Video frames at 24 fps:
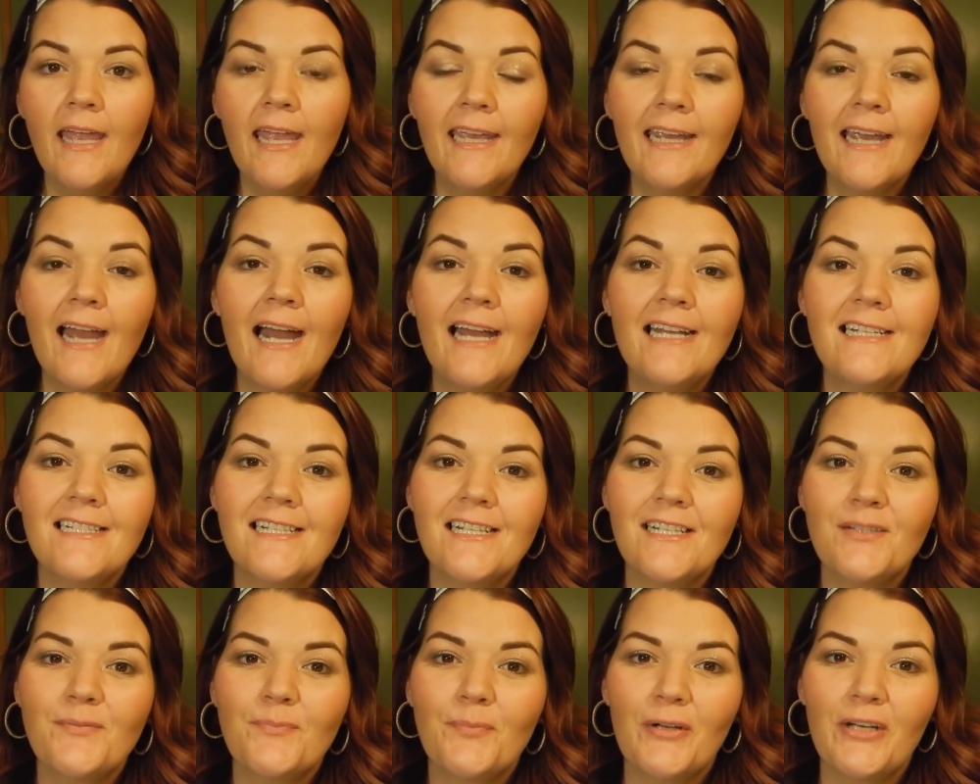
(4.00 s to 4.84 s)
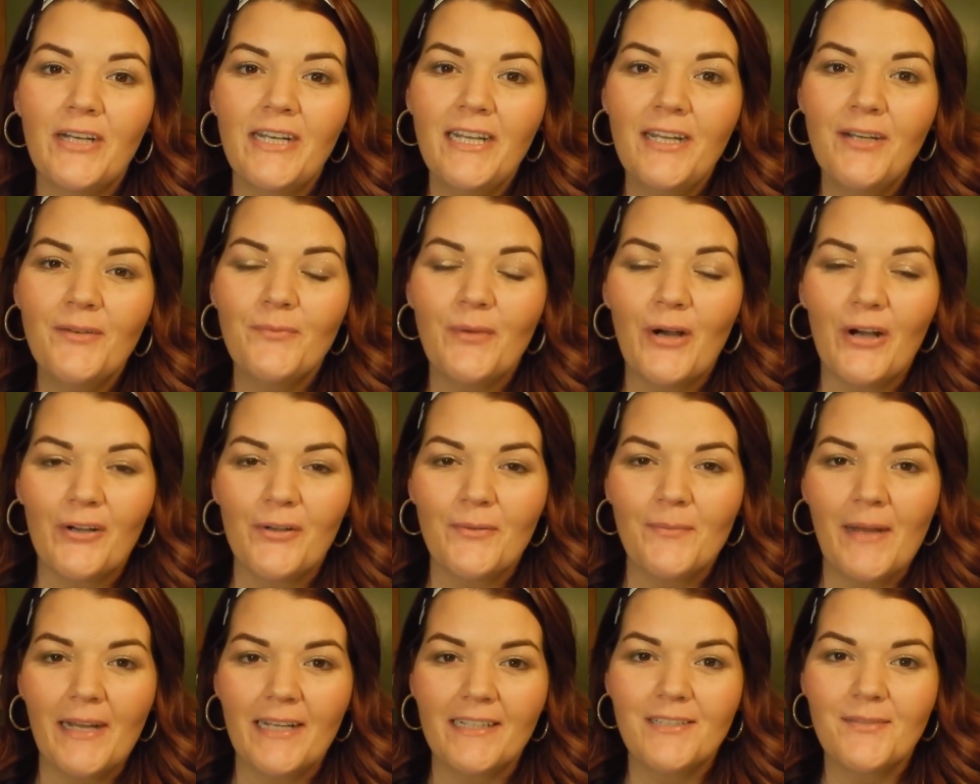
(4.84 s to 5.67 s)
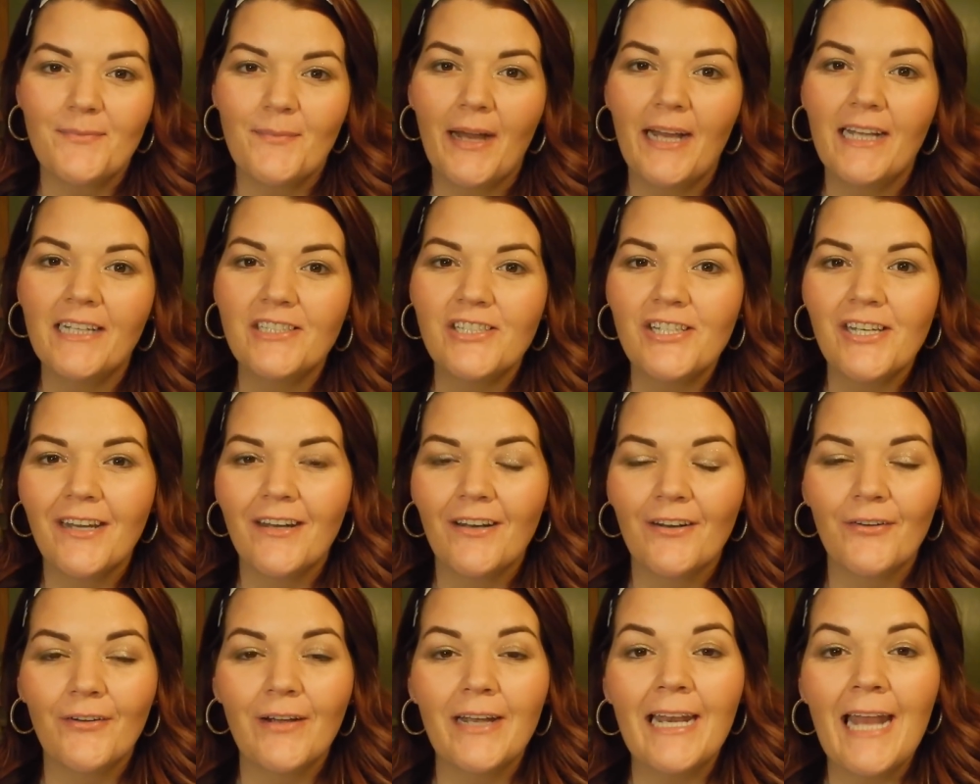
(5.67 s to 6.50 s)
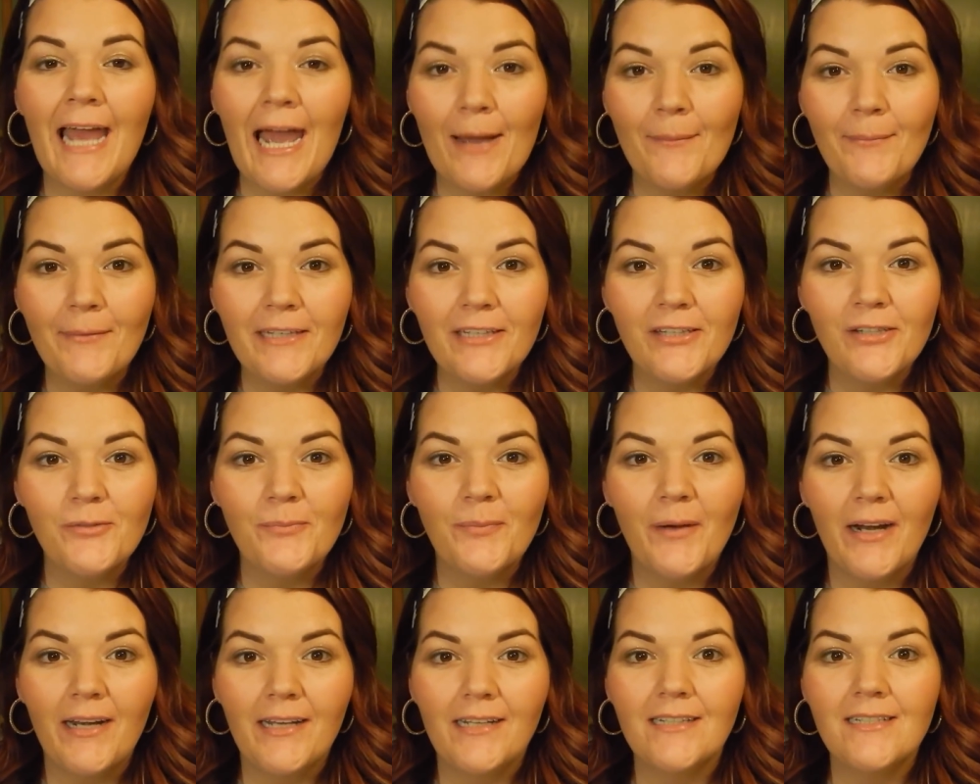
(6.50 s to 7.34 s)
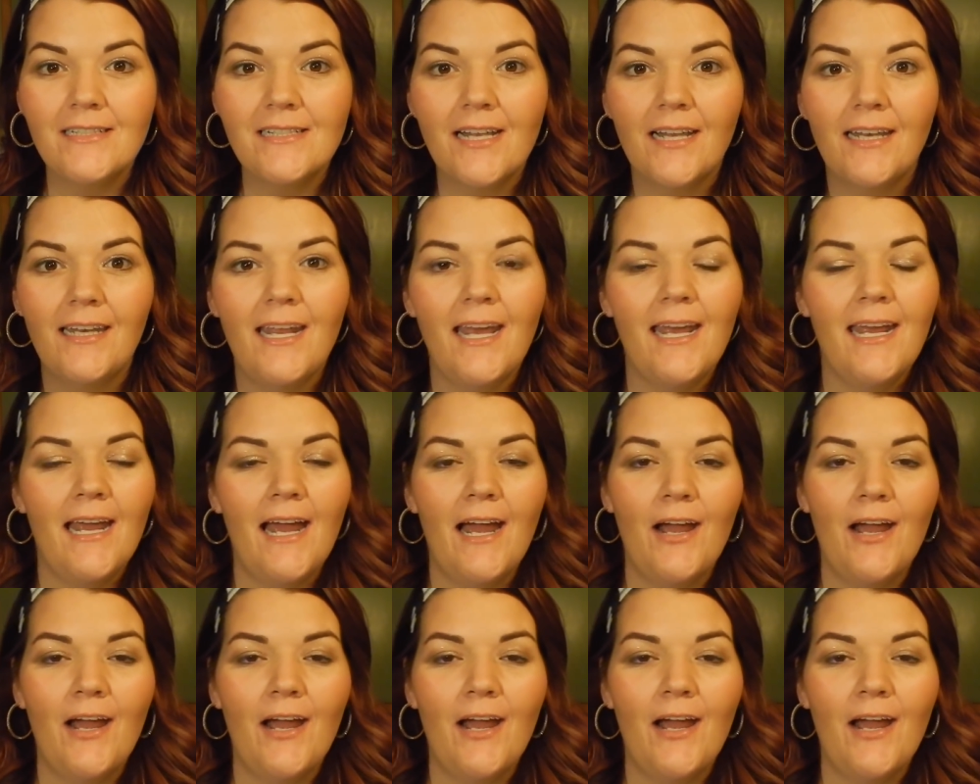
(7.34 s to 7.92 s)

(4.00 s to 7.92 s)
Hey guys, it's Brittany and welcome back to my channel and happy couponing Sunday.